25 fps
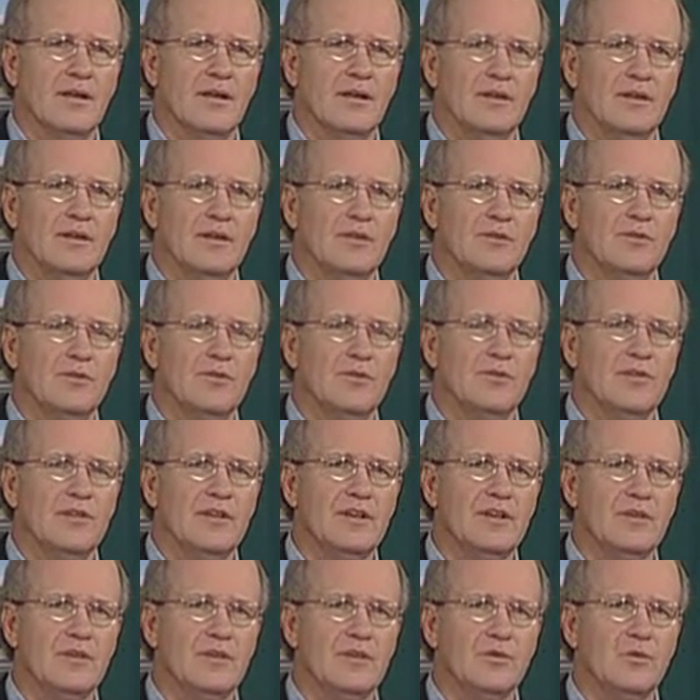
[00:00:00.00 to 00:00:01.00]
Did you
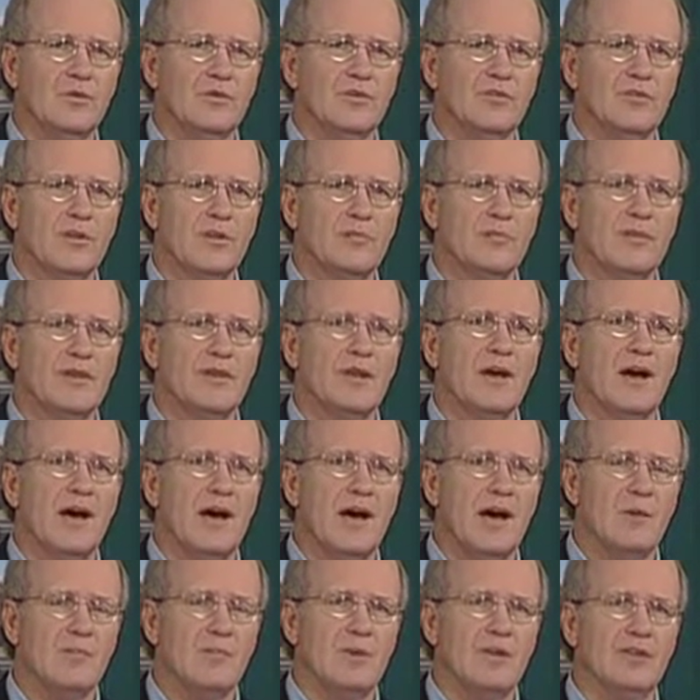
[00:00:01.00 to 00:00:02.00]
think there was something
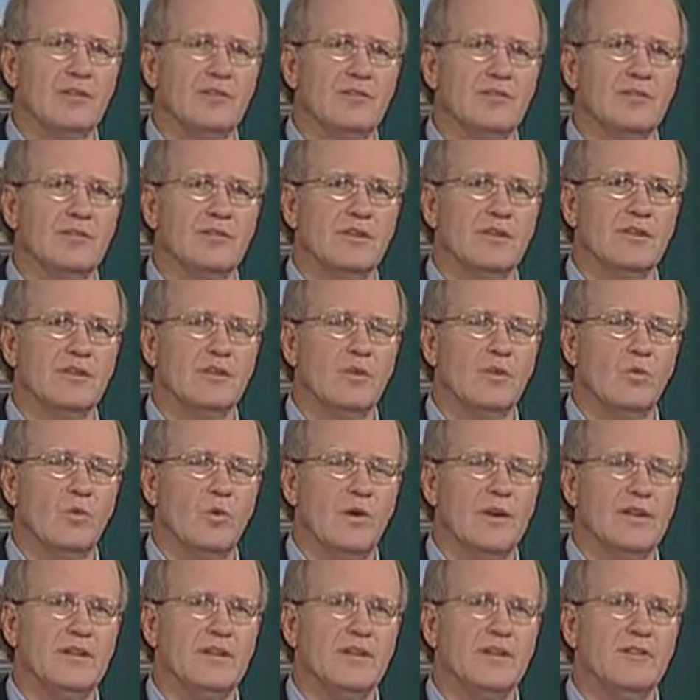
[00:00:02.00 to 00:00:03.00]
ominous in the
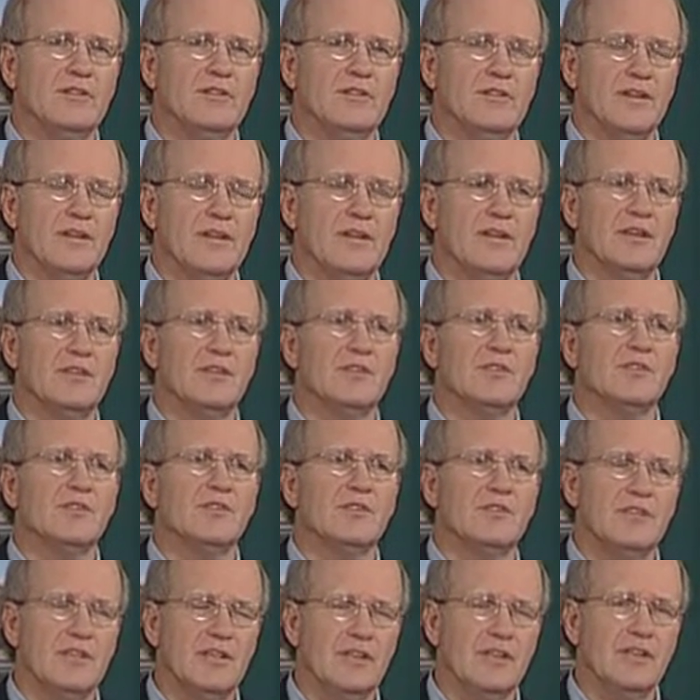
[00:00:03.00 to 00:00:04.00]
way they said,
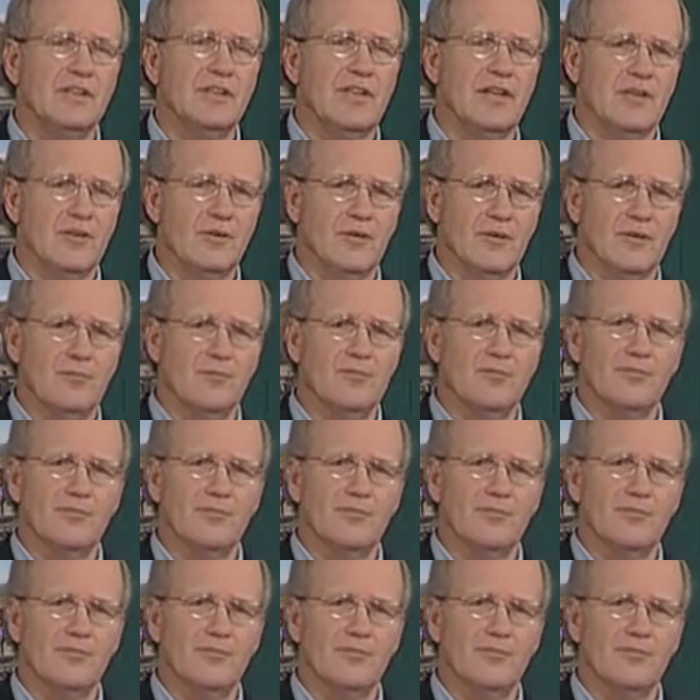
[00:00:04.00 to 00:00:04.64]
'See you later'?"